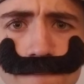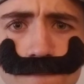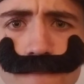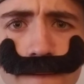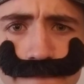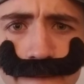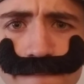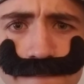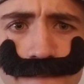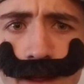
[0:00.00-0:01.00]

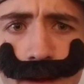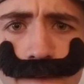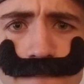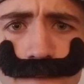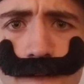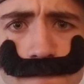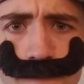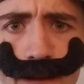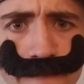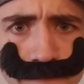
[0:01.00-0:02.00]
Meredith, are you all
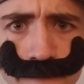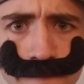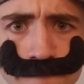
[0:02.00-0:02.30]
right?